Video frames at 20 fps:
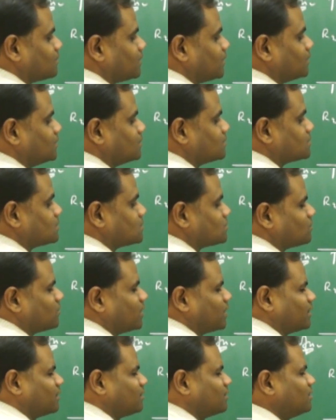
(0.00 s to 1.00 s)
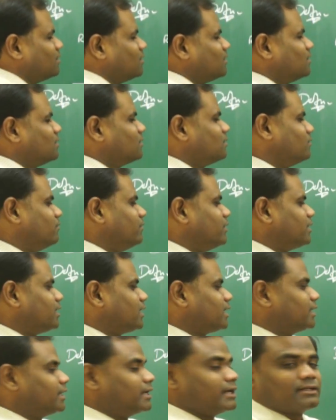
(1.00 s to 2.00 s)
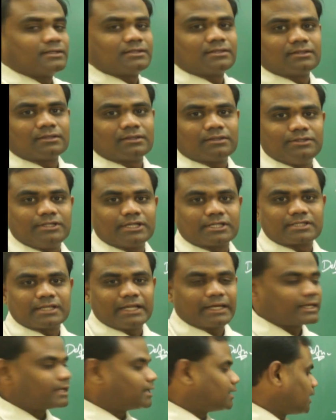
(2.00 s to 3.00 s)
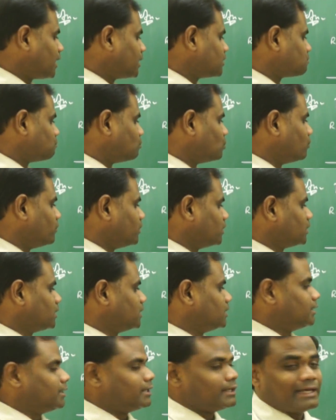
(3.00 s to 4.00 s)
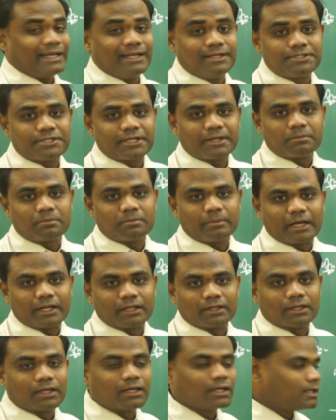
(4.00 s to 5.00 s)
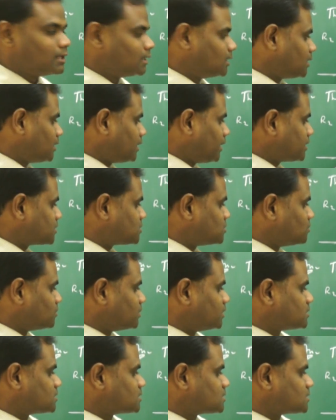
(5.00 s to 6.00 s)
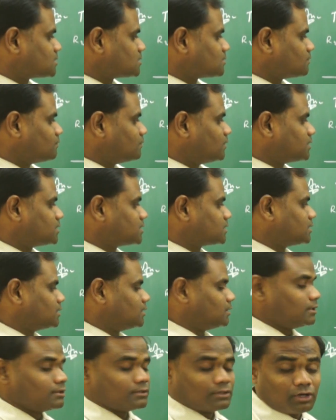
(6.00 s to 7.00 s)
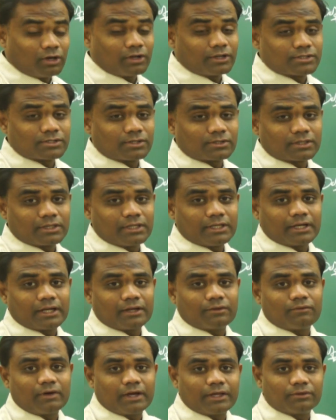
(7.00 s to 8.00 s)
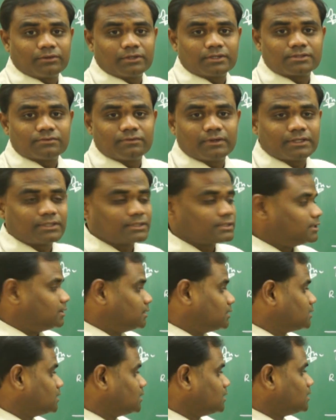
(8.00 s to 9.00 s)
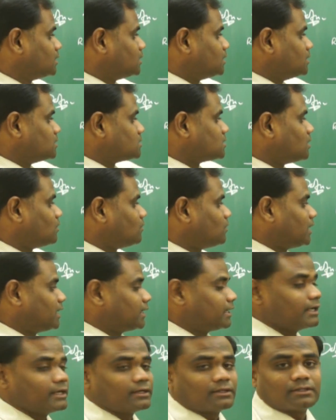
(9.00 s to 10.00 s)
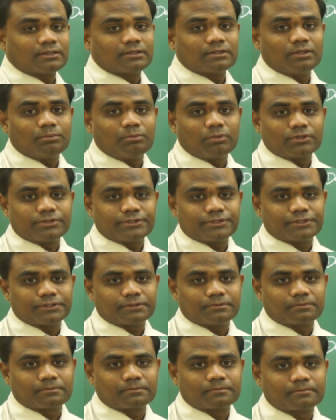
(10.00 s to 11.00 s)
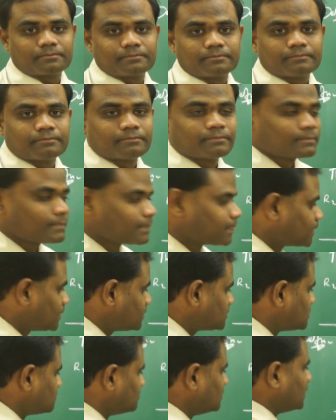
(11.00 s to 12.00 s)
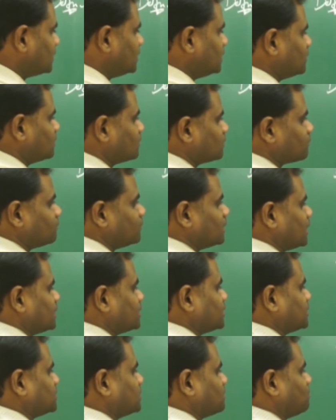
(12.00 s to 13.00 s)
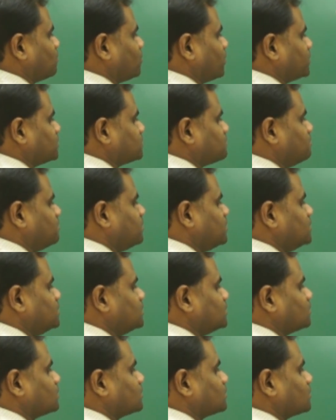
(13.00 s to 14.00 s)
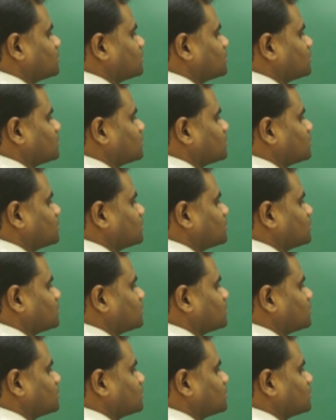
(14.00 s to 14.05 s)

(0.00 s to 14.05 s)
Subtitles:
and this is y, where I get, just like a knight moving in an L-shaped manner, x units vertically, horizontally, and y units vertically, is how I get the position. Similarly, when I take the point B